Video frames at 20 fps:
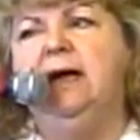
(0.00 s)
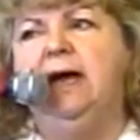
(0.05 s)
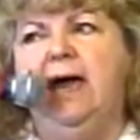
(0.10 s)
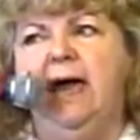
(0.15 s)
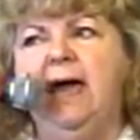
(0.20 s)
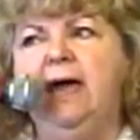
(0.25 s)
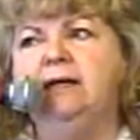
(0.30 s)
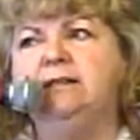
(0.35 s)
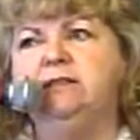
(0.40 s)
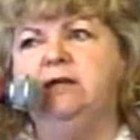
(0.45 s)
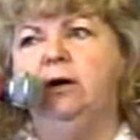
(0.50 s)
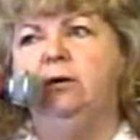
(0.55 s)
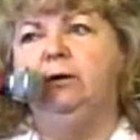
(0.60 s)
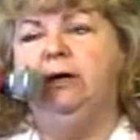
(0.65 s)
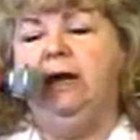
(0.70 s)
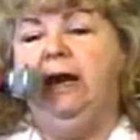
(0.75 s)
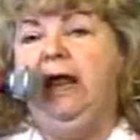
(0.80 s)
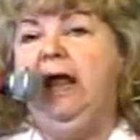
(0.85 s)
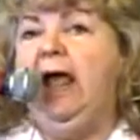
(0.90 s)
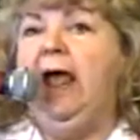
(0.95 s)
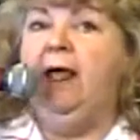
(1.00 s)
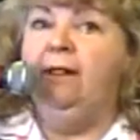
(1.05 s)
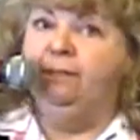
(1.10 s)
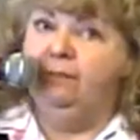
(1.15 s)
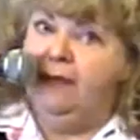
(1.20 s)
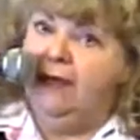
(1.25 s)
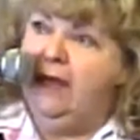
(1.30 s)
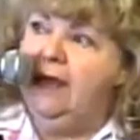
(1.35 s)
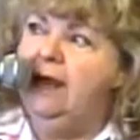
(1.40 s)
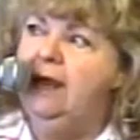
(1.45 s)
Act on it. And
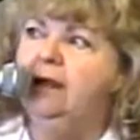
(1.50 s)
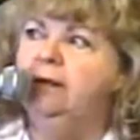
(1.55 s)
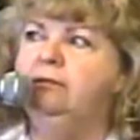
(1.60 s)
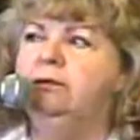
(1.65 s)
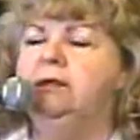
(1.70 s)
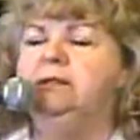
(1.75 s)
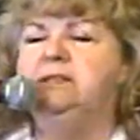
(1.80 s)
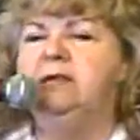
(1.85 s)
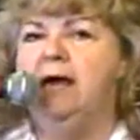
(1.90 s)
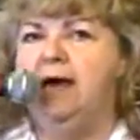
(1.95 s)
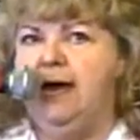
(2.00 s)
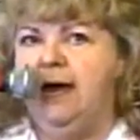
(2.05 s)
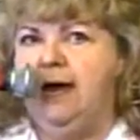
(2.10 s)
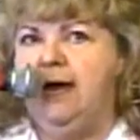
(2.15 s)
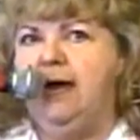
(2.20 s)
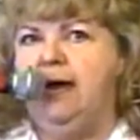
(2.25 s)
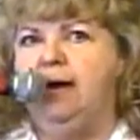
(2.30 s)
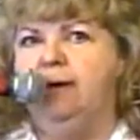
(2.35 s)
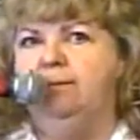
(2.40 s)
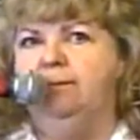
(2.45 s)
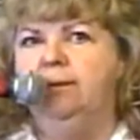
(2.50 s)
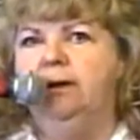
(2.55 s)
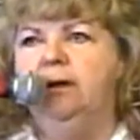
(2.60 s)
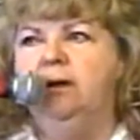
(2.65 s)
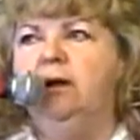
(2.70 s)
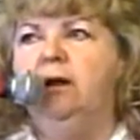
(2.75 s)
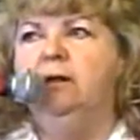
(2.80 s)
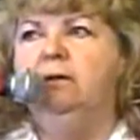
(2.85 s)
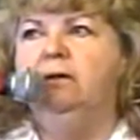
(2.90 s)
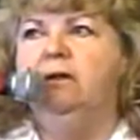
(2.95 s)
then the time
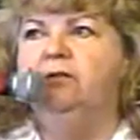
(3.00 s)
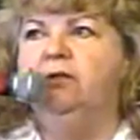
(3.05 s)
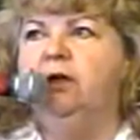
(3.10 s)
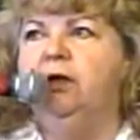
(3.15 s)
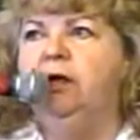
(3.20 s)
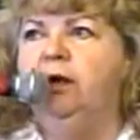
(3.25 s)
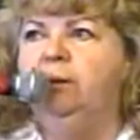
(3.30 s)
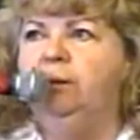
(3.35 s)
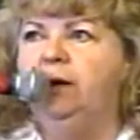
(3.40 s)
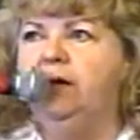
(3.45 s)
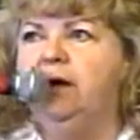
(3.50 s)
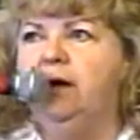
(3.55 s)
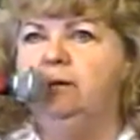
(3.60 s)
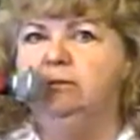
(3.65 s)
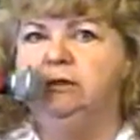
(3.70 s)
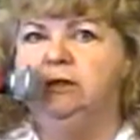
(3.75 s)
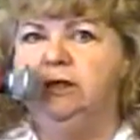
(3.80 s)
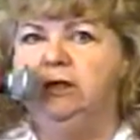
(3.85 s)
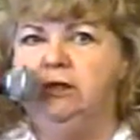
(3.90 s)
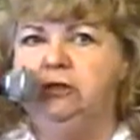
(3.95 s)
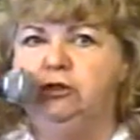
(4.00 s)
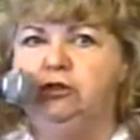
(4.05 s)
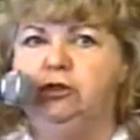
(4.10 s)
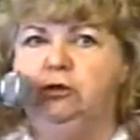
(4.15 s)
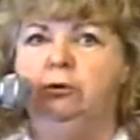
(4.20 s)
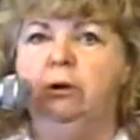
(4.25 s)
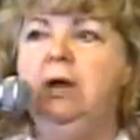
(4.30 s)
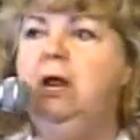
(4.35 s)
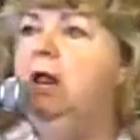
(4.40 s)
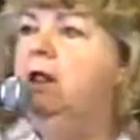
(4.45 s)
that the enemy comes against
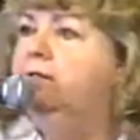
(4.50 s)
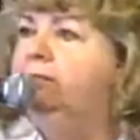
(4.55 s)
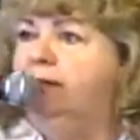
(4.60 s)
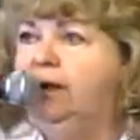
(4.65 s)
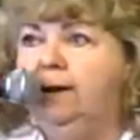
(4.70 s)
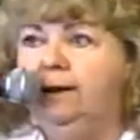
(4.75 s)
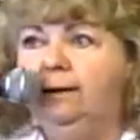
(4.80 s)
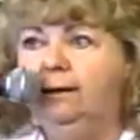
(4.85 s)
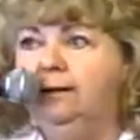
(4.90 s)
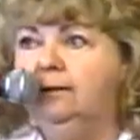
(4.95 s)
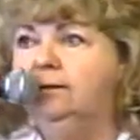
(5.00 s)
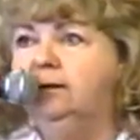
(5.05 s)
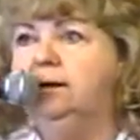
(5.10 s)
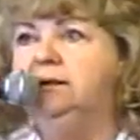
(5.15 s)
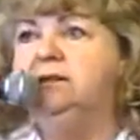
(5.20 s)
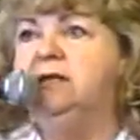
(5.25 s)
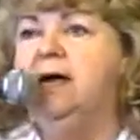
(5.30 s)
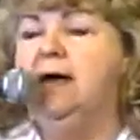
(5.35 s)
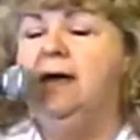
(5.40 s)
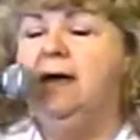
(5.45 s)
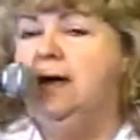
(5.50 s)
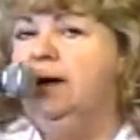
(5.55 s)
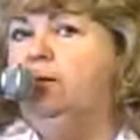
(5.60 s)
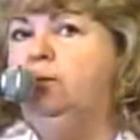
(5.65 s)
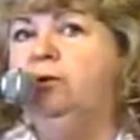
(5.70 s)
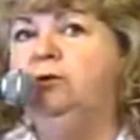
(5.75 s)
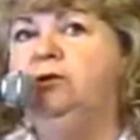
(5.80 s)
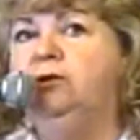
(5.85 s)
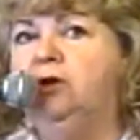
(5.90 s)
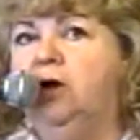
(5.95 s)
you, then the time
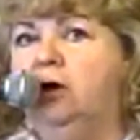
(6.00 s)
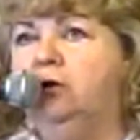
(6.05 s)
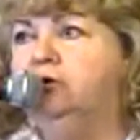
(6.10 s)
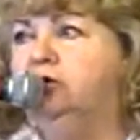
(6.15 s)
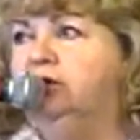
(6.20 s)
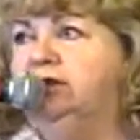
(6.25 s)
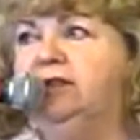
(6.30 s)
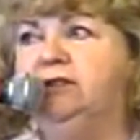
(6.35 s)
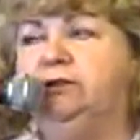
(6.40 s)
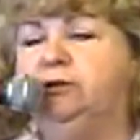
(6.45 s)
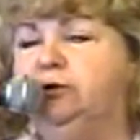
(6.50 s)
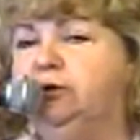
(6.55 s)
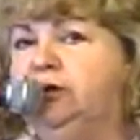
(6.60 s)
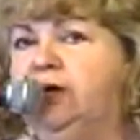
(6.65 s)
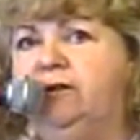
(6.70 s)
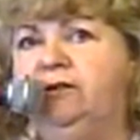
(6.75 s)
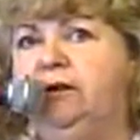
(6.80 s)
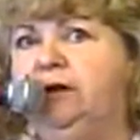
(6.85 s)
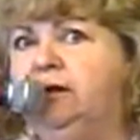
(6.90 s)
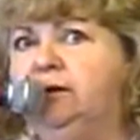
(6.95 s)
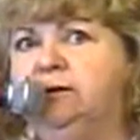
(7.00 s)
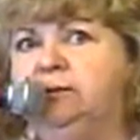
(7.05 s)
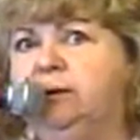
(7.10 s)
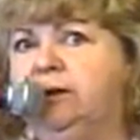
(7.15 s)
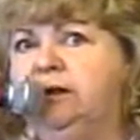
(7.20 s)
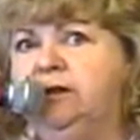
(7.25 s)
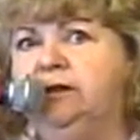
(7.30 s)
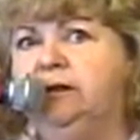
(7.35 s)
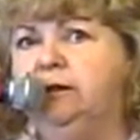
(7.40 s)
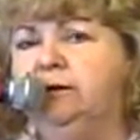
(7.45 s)
when the doctor says there's nothing else we
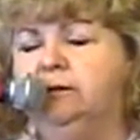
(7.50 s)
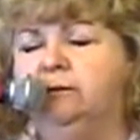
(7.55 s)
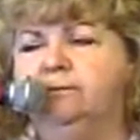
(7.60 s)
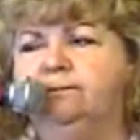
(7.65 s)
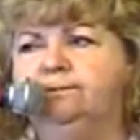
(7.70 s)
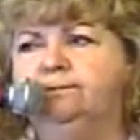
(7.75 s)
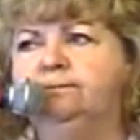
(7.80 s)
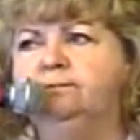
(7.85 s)
can do.